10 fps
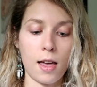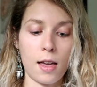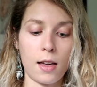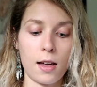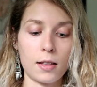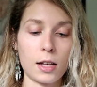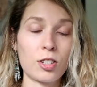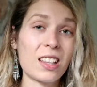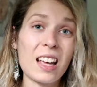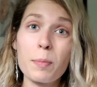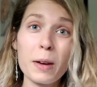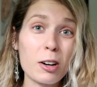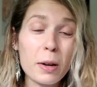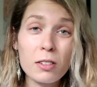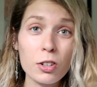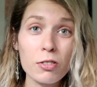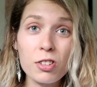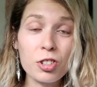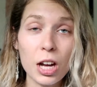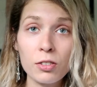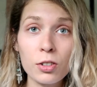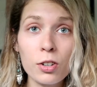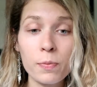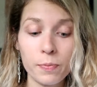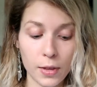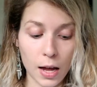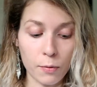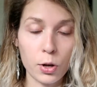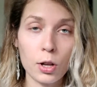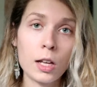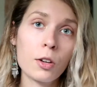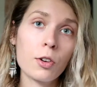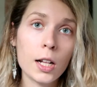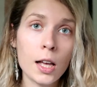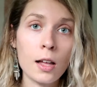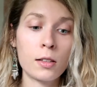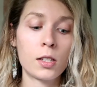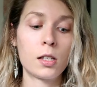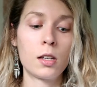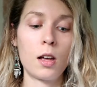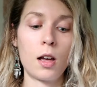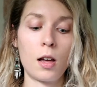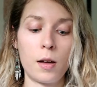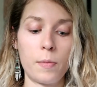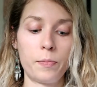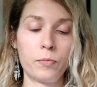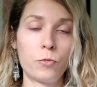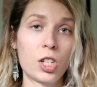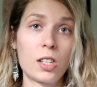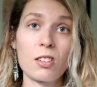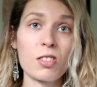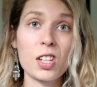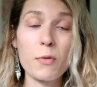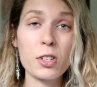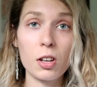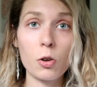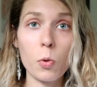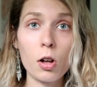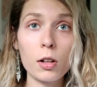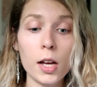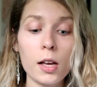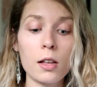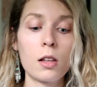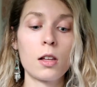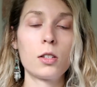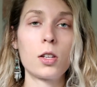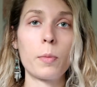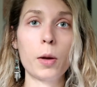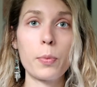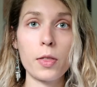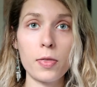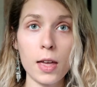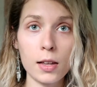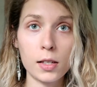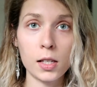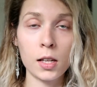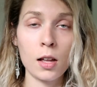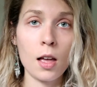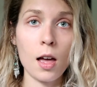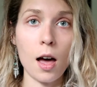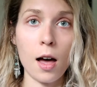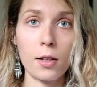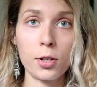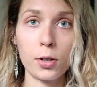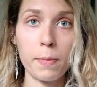And I just like BareMinerals in general. They have good ingredients. Just their stuff is good quality. So I'm going to put this under